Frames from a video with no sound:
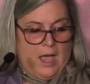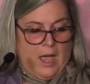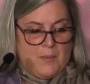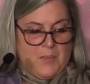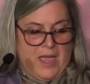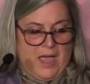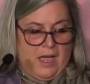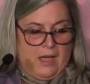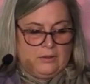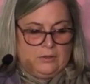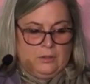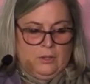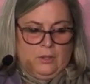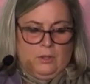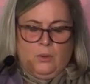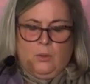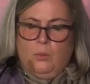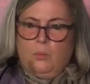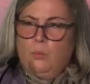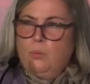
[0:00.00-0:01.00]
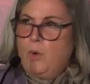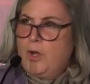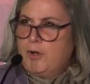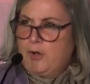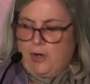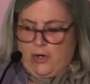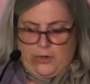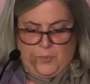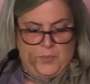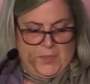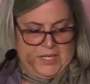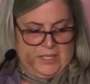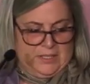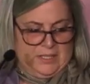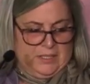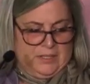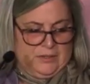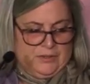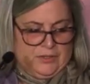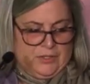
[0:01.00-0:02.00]
about what are our
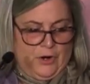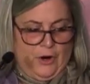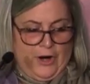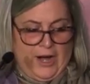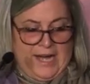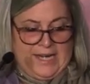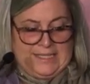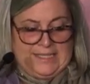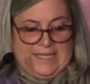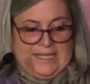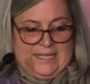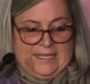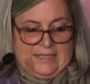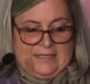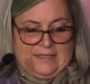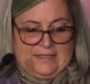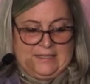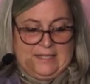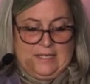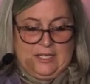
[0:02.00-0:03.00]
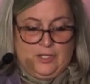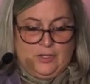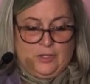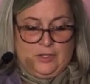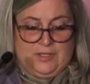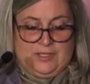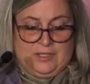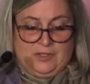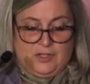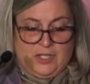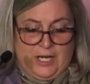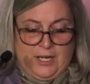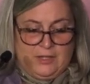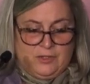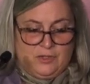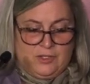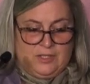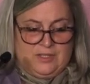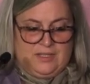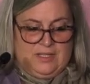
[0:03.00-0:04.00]
opinions, our ideas, the issues and
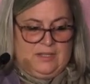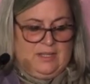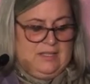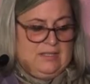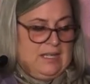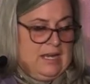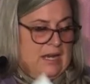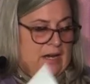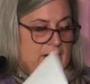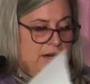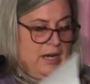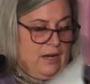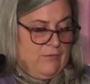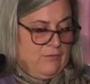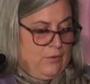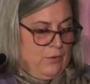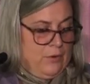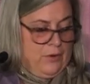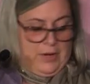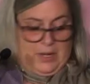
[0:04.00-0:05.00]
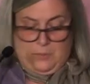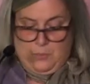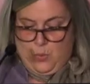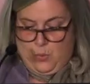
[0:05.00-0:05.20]
challenges in this area of growing